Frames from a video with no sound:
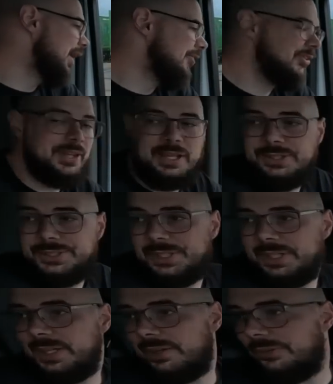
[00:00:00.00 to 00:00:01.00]
everything else
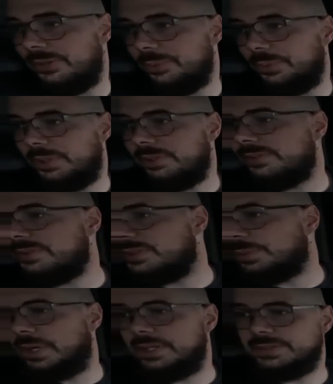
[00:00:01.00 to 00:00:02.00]
checked out really well,
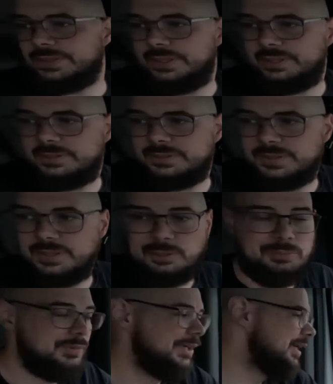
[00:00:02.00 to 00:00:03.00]
surprisingly. So